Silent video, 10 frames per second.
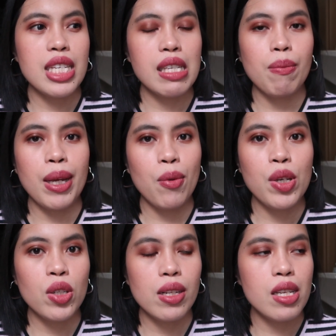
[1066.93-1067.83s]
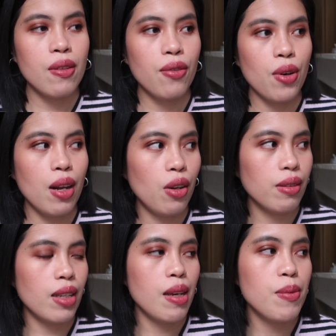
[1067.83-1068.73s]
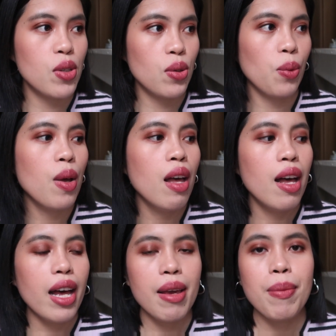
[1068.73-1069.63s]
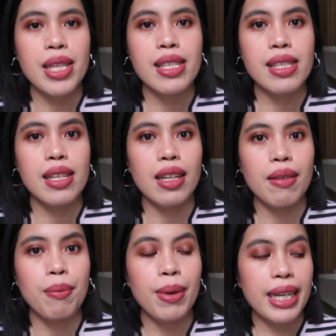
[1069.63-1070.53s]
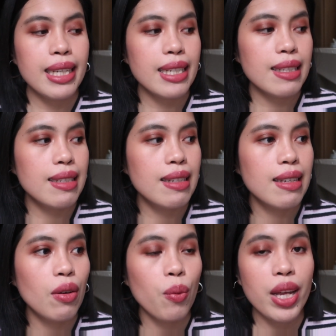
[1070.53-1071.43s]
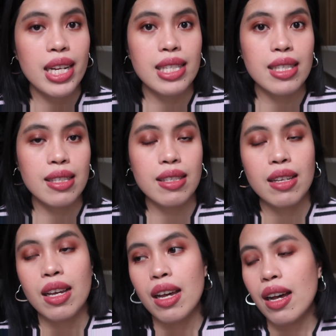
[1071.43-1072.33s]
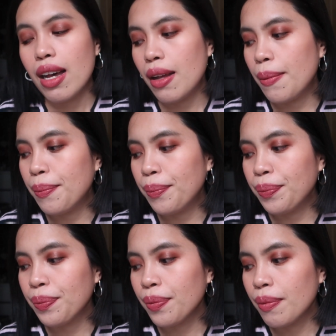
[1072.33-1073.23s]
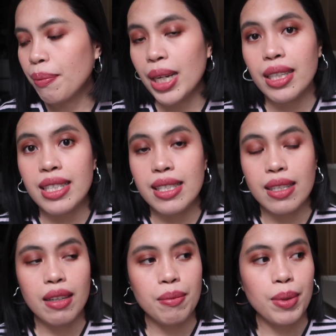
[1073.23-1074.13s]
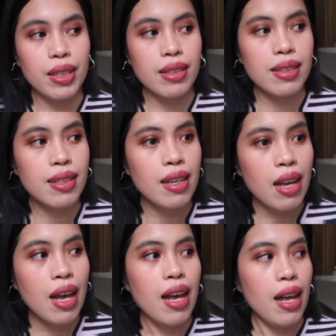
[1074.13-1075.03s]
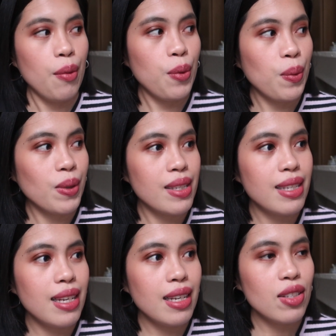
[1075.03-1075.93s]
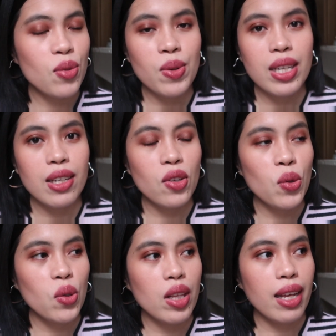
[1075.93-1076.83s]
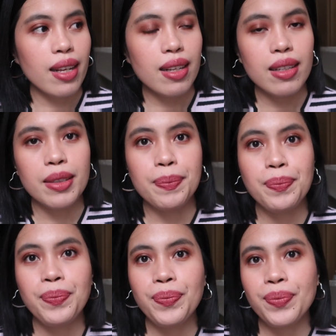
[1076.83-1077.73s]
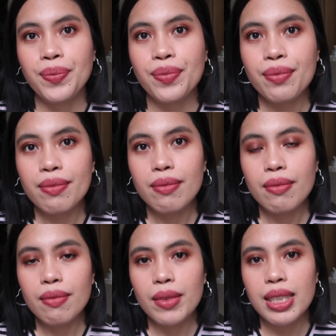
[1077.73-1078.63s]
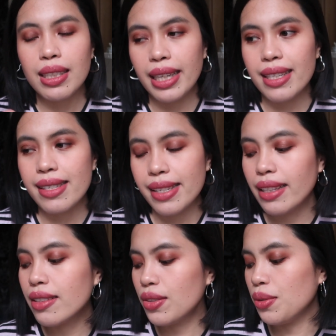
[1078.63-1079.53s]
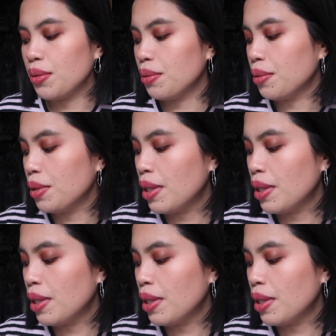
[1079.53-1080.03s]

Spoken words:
is in my wish list for a long time. So I might still buy it when it's back in stock, but we will see. It's really cute, like a set, so